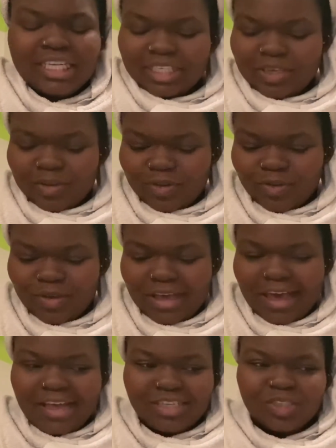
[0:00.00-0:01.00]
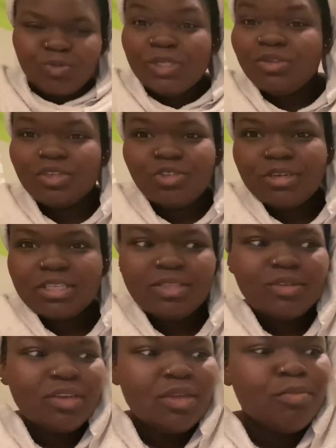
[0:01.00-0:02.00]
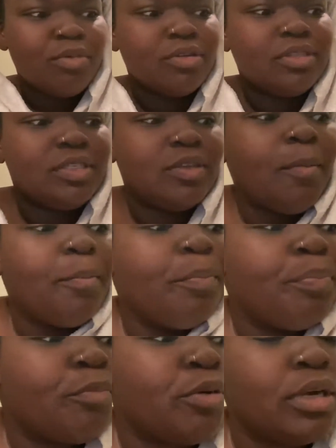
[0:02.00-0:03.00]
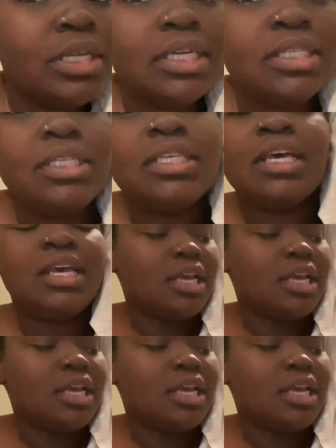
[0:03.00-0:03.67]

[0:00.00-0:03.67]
So I just went to the drugstore and bought some products.